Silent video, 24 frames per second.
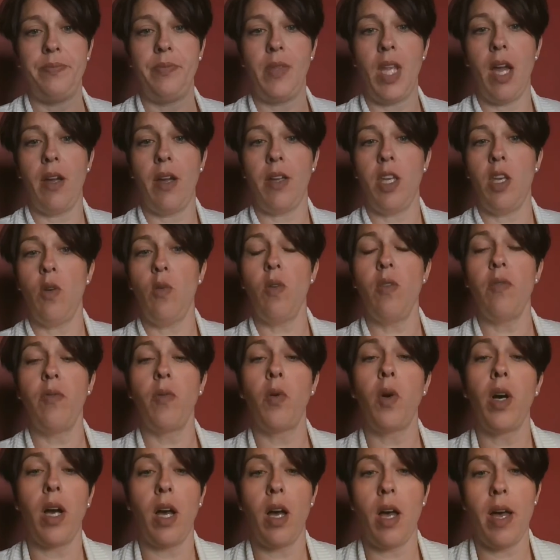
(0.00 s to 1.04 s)
Now you
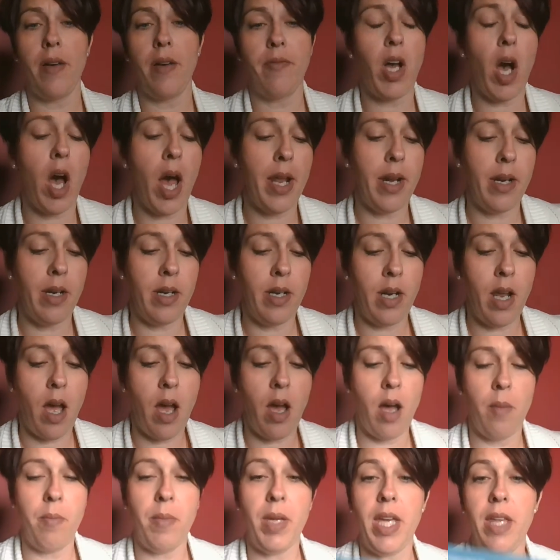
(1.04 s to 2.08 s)
have gotten
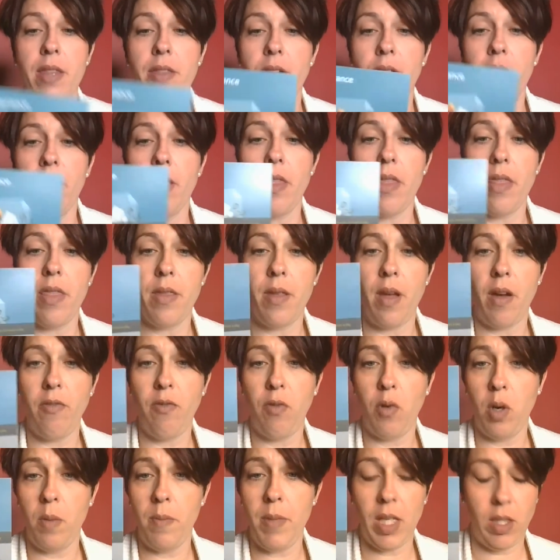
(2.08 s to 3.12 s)
either a
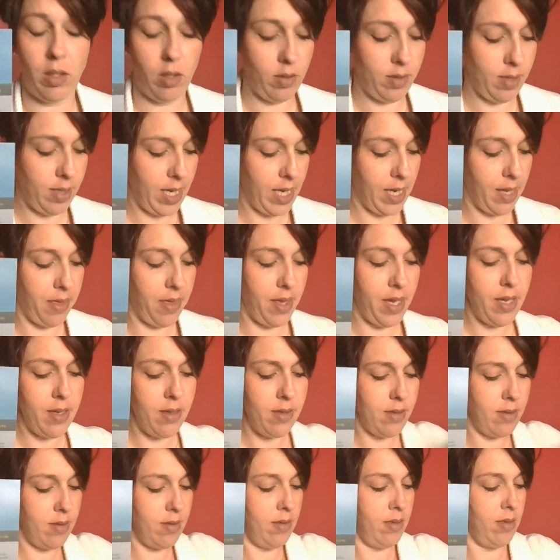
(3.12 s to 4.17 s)
form that looks like
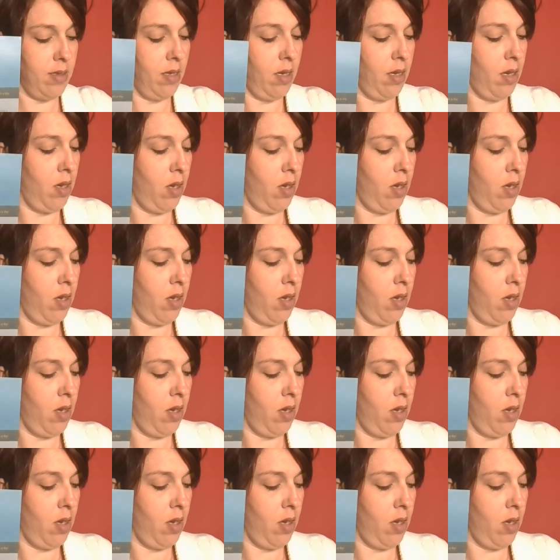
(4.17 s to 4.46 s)
this